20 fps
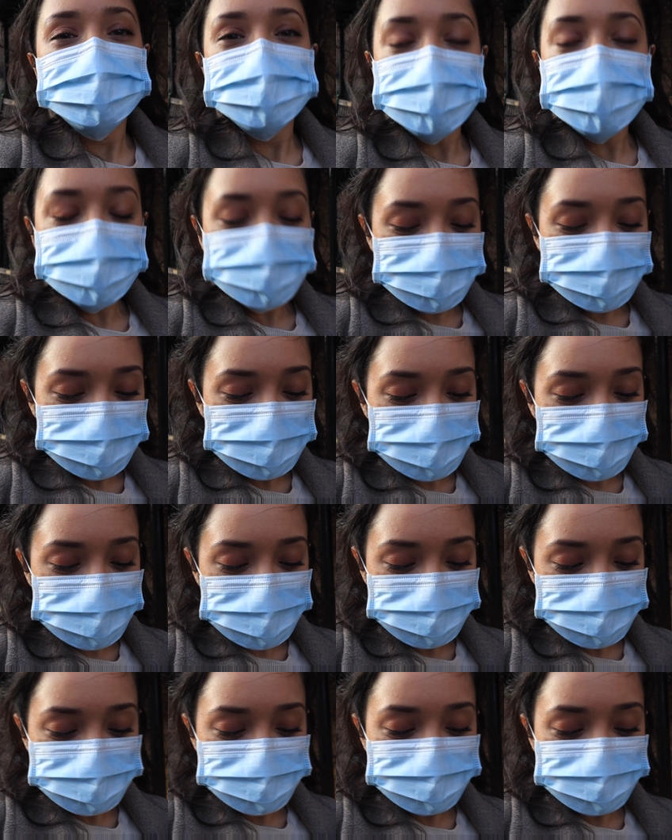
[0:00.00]
Therefore the
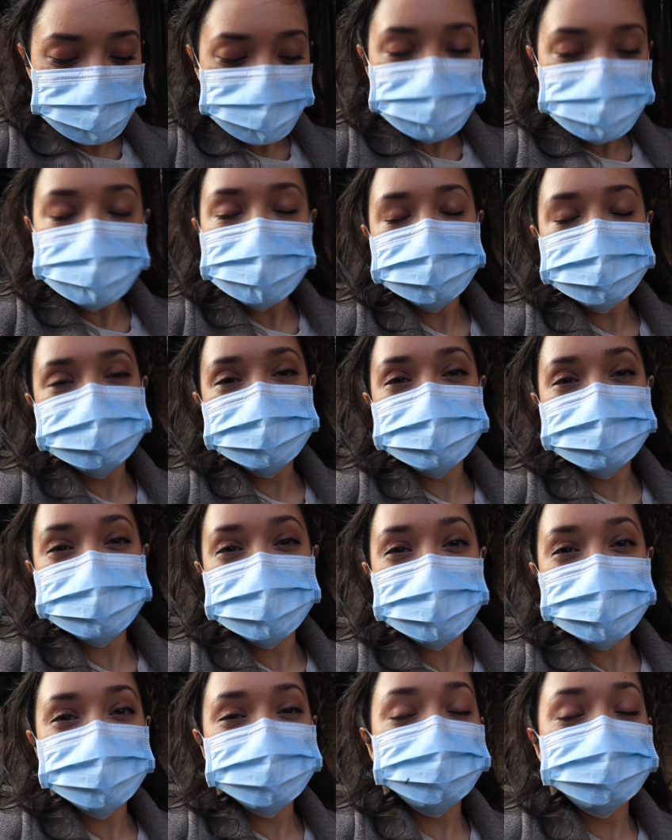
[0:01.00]
last few chapters
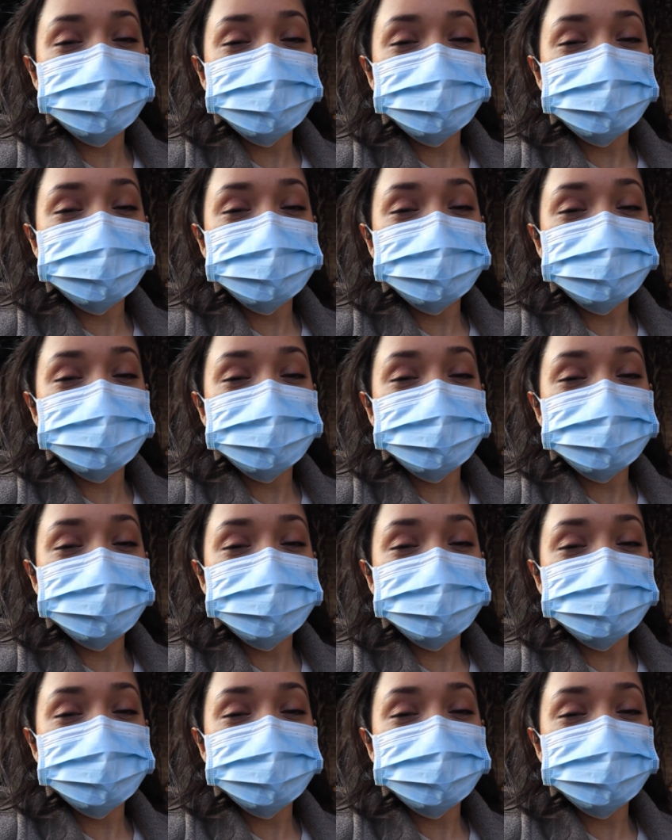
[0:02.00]
I've